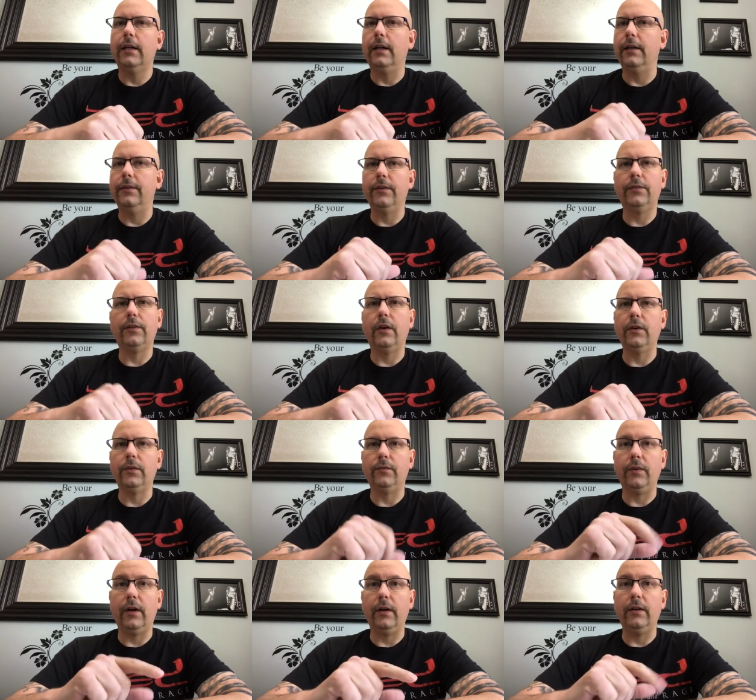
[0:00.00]
Uh, this song's
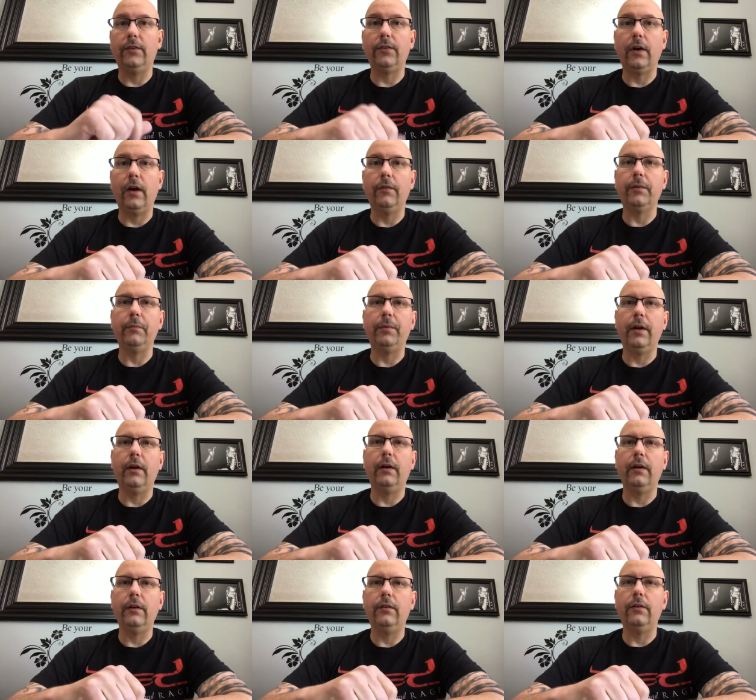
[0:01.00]
very soft
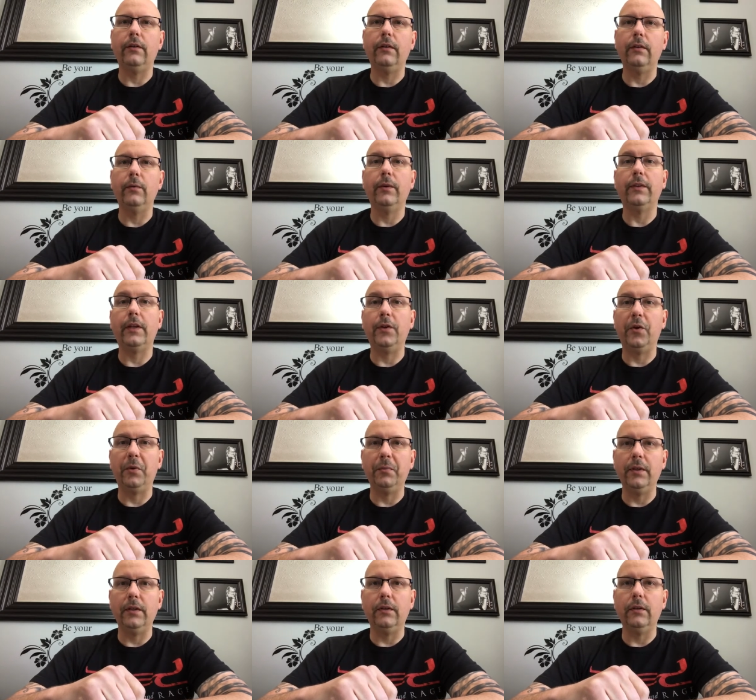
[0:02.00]
compared to what they
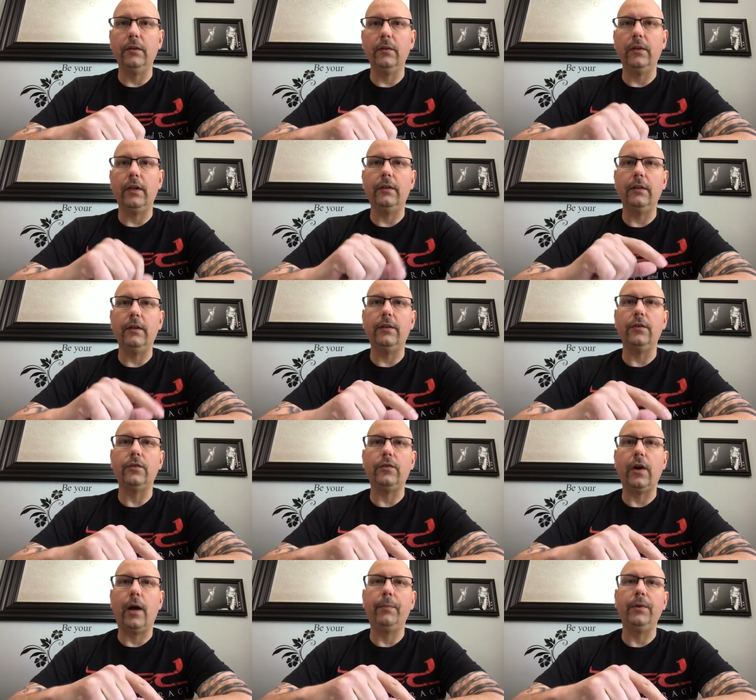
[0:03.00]
normally do. They did
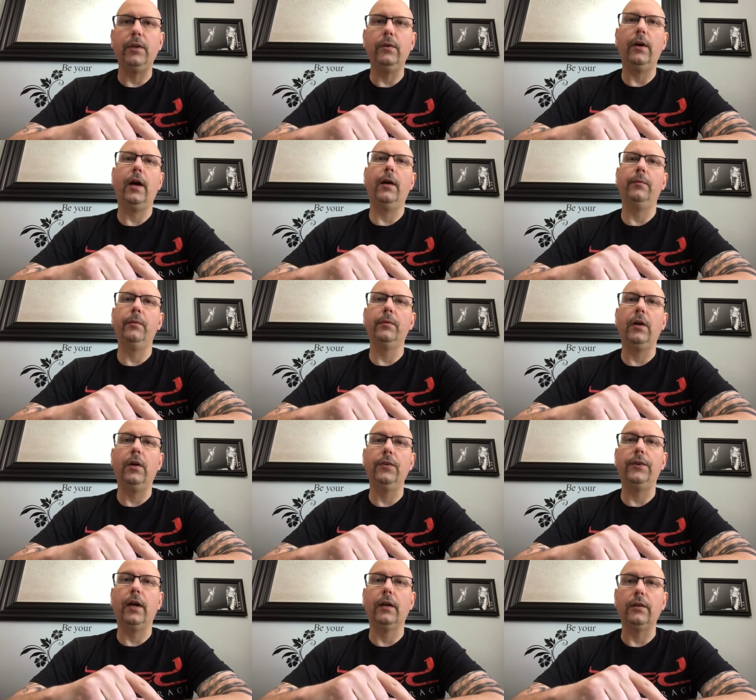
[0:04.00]
just drop a new album
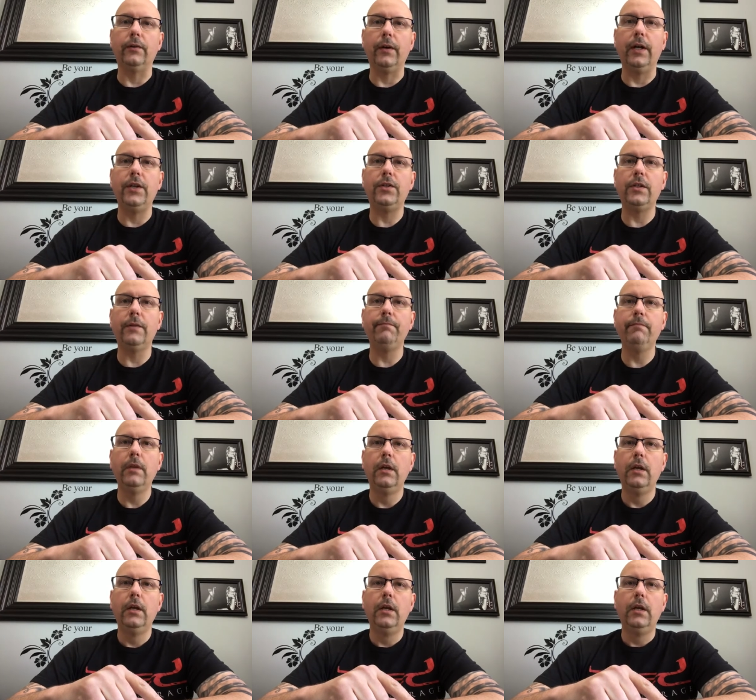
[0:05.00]
called Declaration.
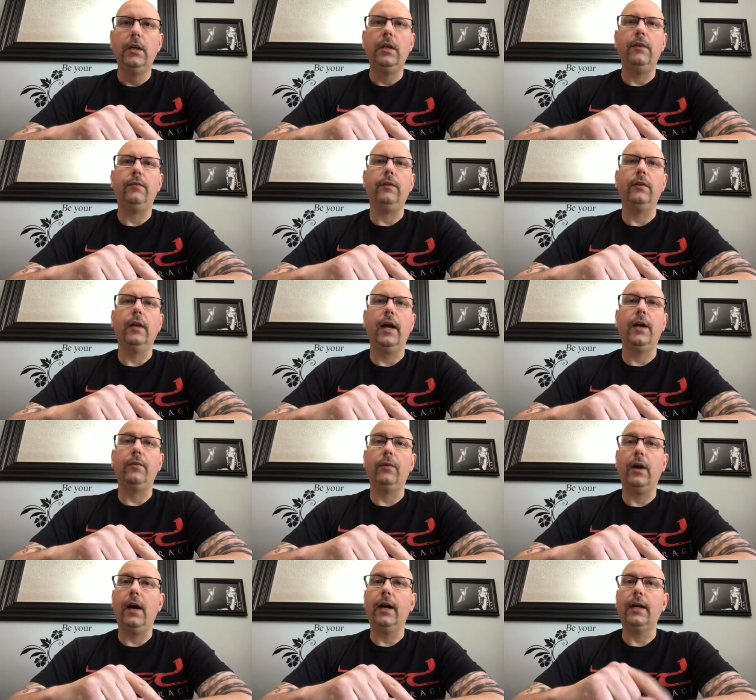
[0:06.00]
If you like
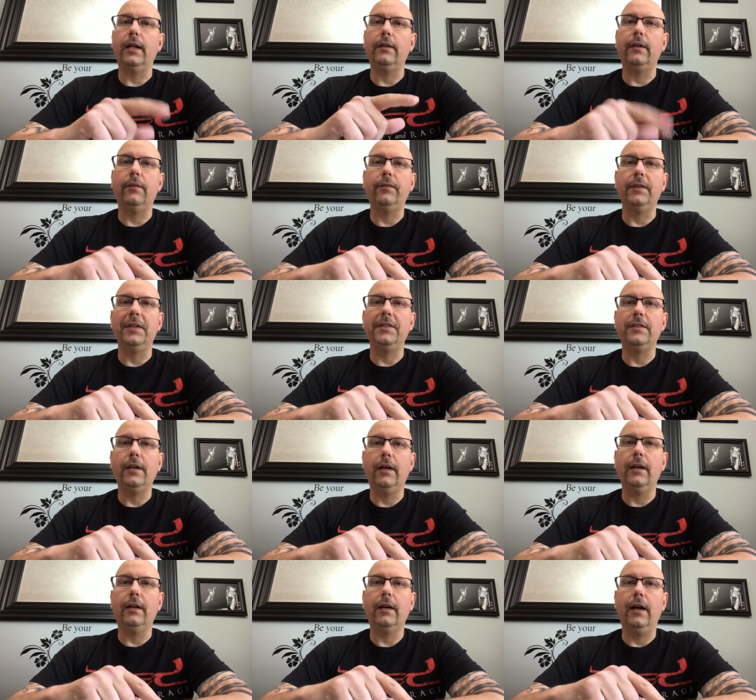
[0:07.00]
rock, I definitely
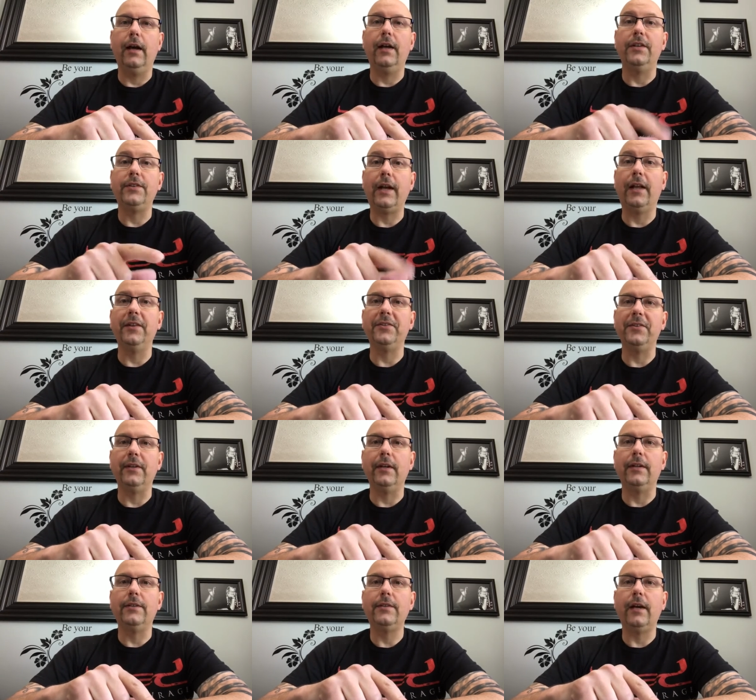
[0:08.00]
check, uh, challenge you
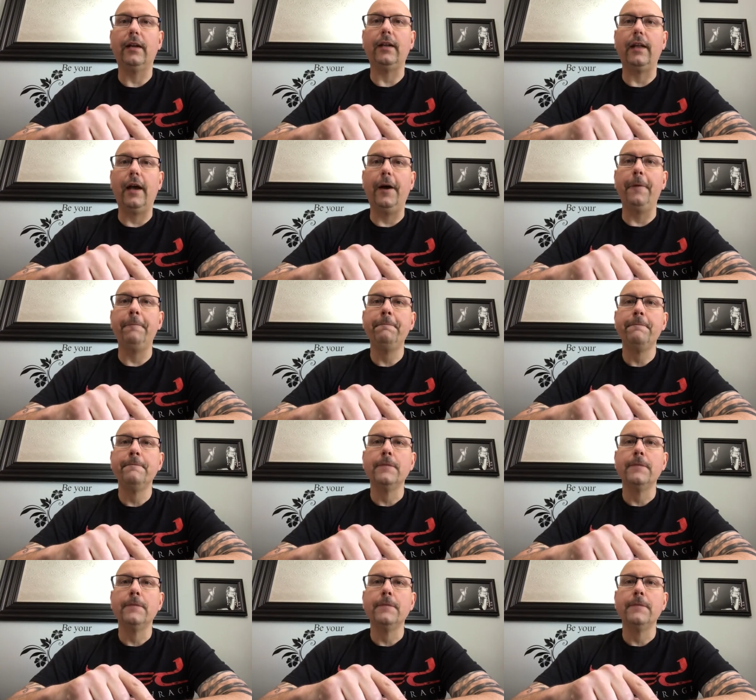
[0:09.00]
to check it out.